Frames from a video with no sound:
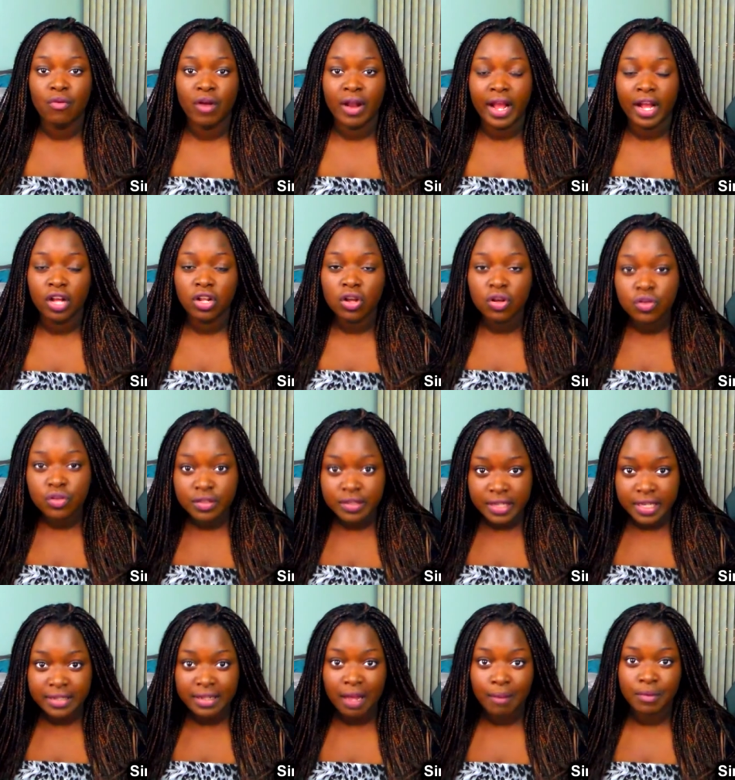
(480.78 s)
when I close
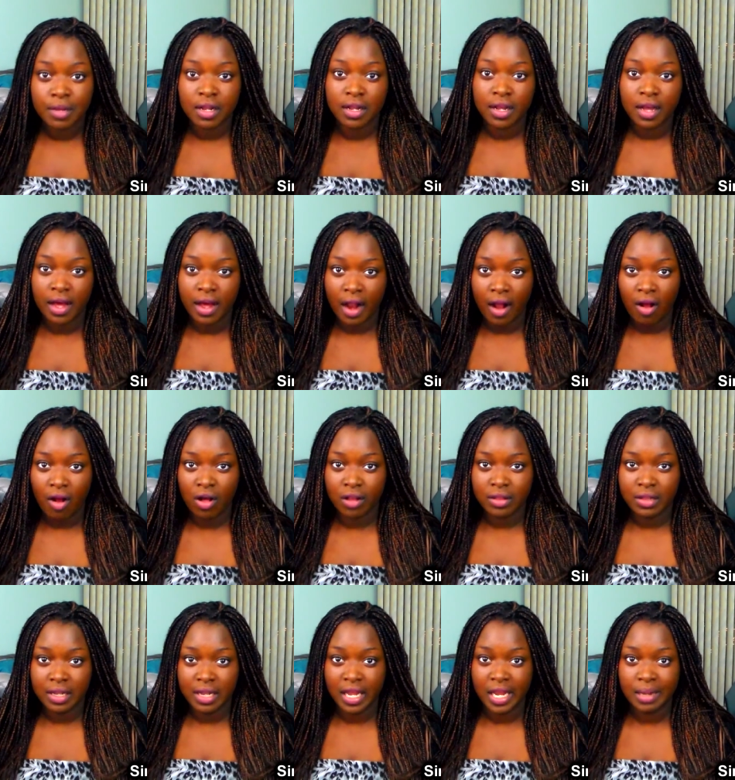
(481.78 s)
it, I'm going to cut out all
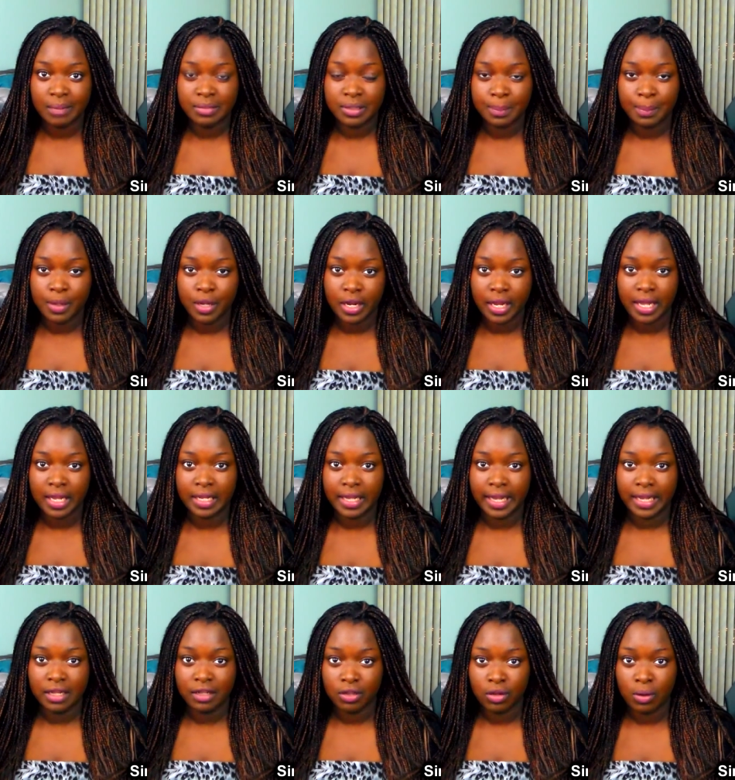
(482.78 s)
the names, put it in
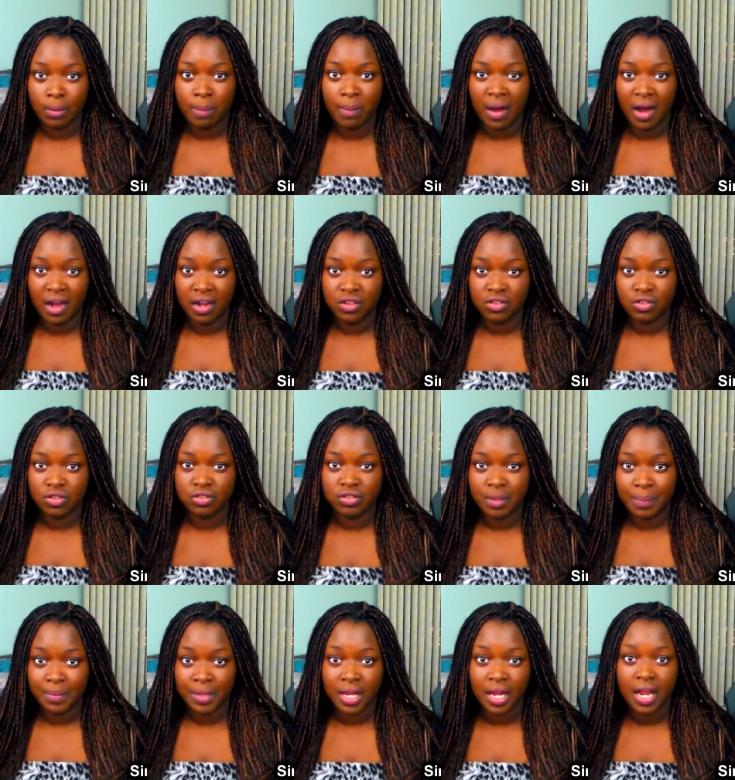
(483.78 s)
like a little box or
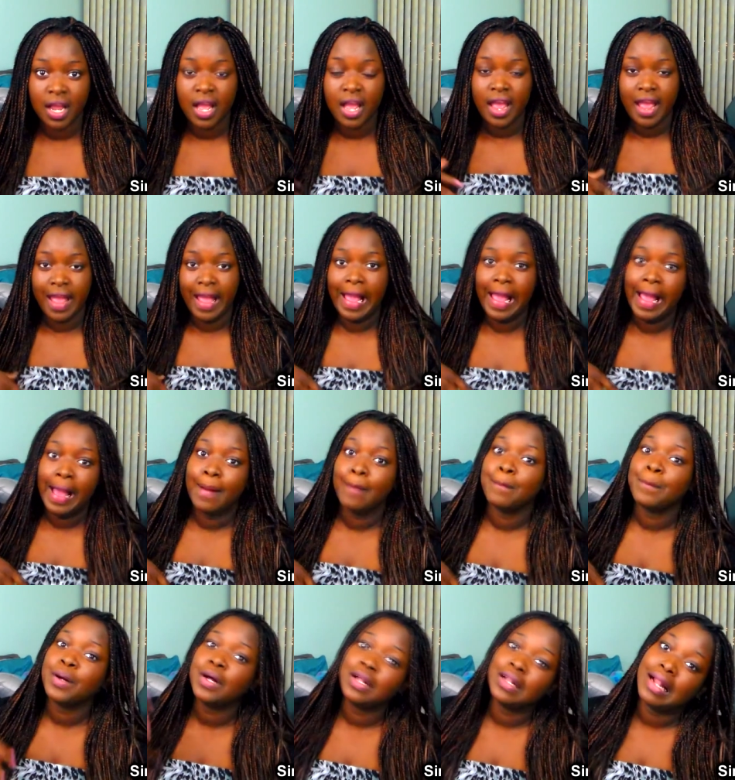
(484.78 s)
something
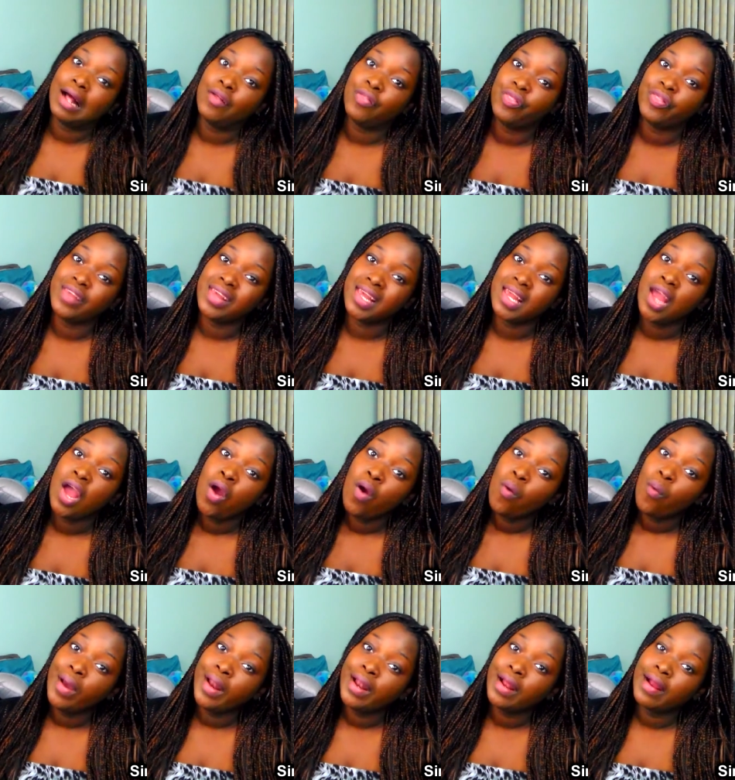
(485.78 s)
and pull out the
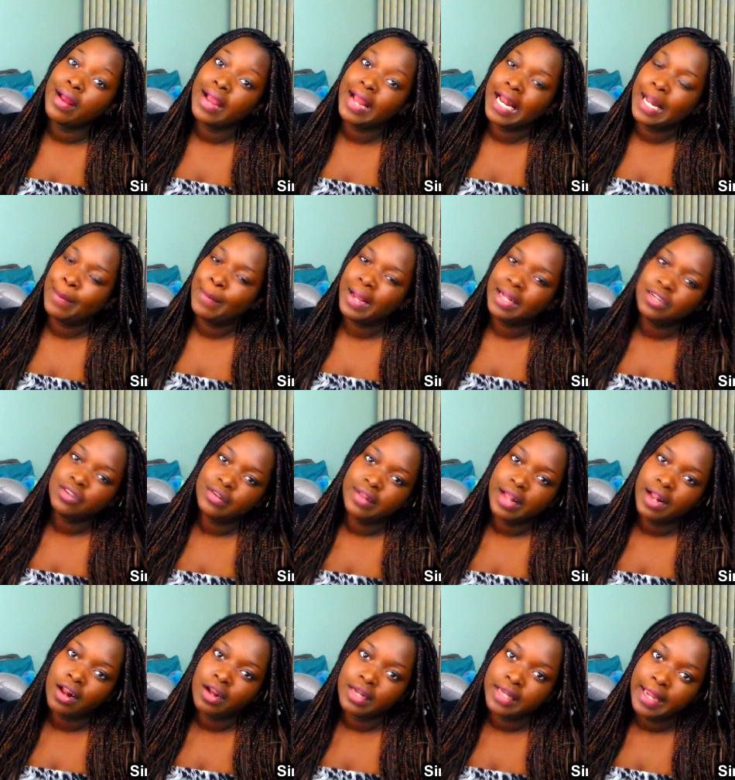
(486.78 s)
winner and I might do
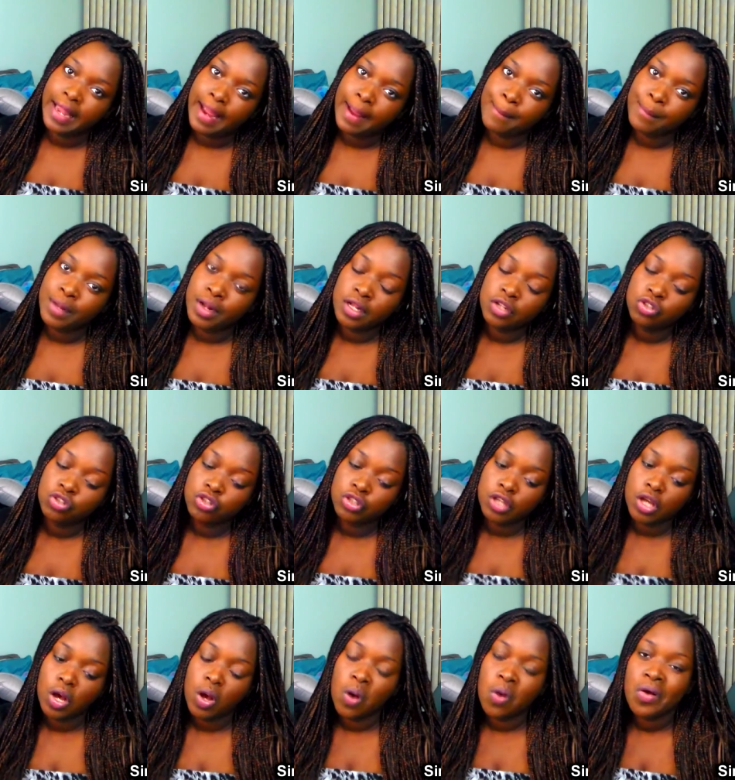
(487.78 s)
that on camera.
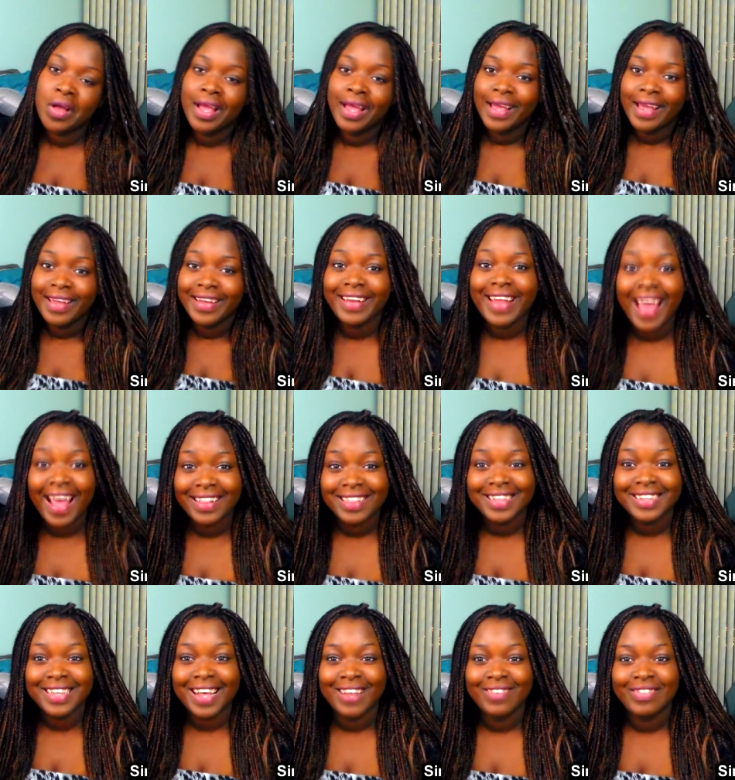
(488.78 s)
So yeah, I
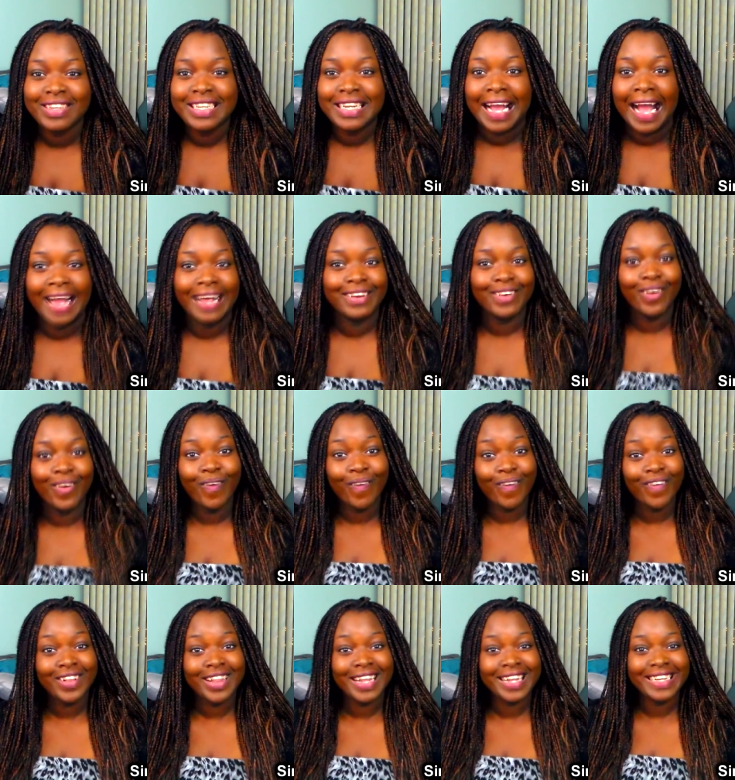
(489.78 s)
think that'd be kind of
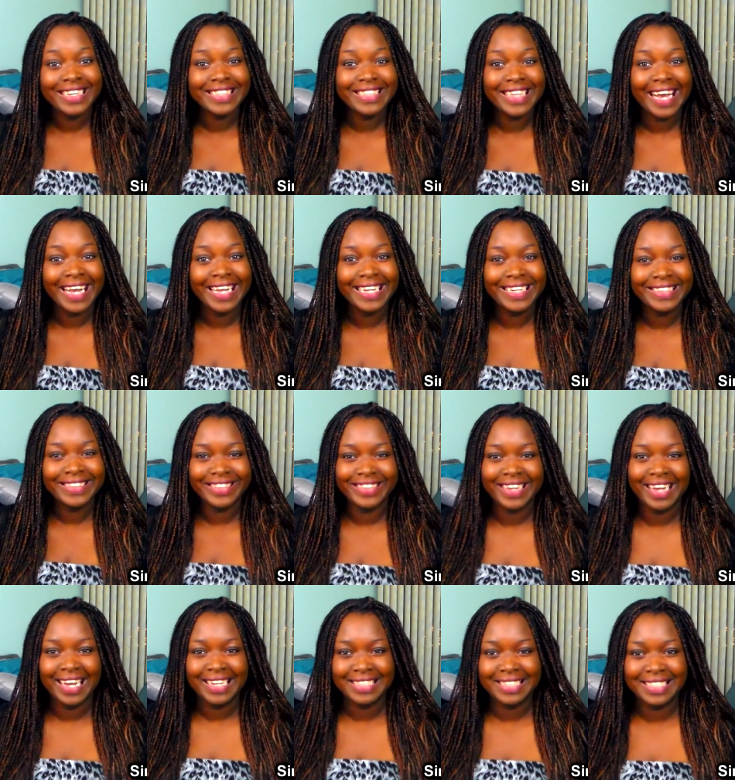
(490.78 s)
cool and exciting so
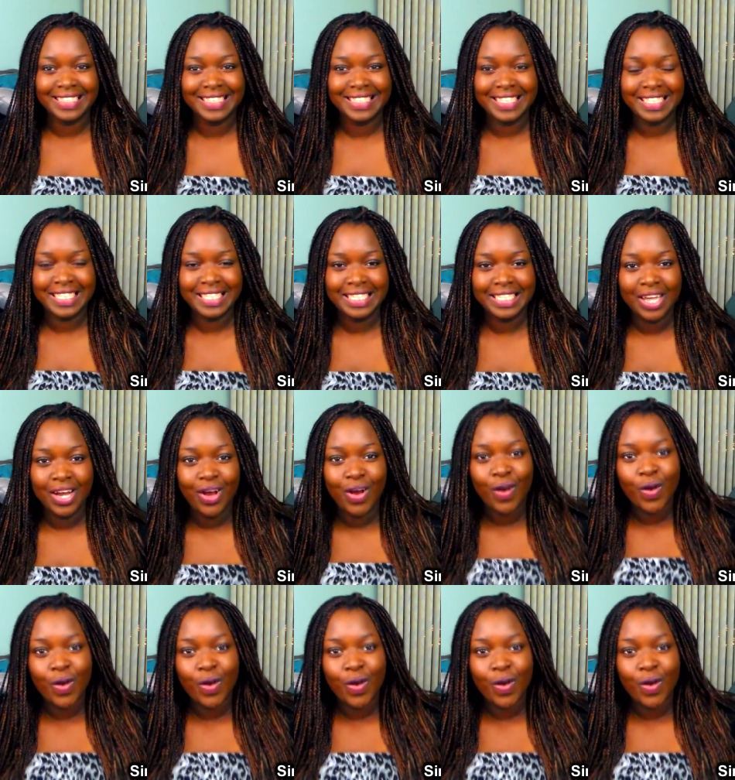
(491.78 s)
you guys can see